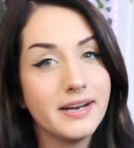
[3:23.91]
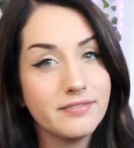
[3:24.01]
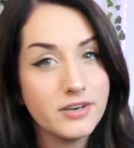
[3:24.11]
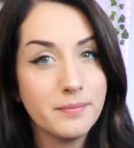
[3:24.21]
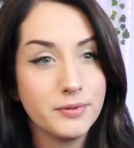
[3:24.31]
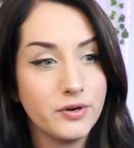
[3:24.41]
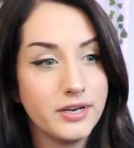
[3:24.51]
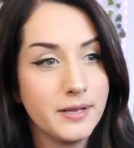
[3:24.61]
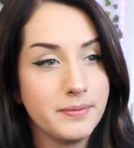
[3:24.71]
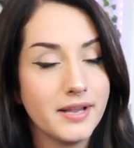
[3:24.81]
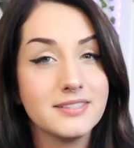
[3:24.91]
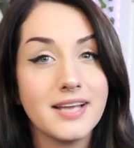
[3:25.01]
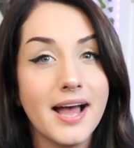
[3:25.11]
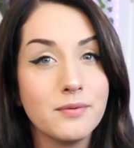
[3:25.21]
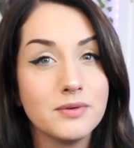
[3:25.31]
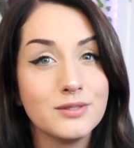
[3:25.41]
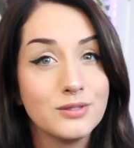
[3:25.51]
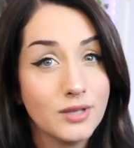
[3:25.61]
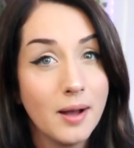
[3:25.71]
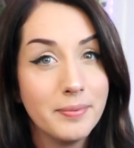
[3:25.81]
I never uploaded it because I was
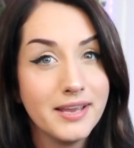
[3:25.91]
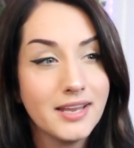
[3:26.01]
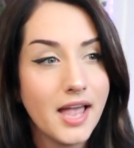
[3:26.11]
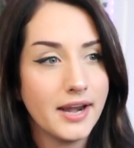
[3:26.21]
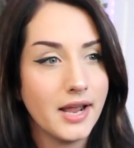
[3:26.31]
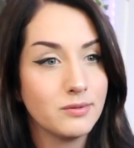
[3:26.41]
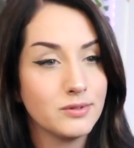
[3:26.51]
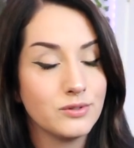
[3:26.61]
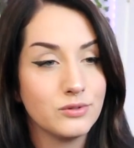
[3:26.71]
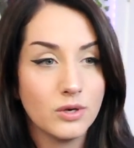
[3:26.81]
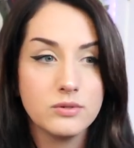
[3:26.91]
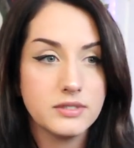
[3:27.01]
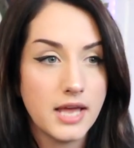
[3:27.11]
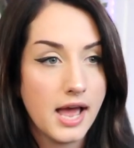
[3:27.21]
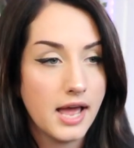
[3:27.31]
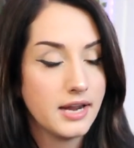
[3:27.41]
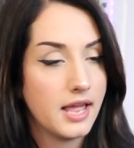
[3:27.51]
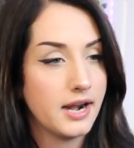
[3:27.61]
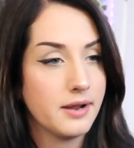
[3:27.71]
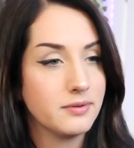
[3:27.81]
sobbing, and I was so sad,
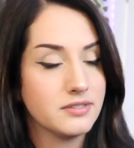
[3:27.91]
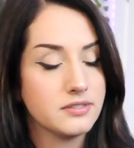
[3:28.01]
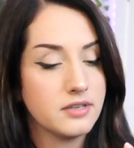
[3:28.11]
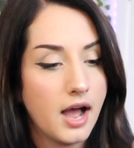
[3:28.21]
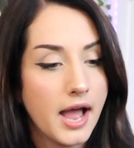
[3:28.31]
and I was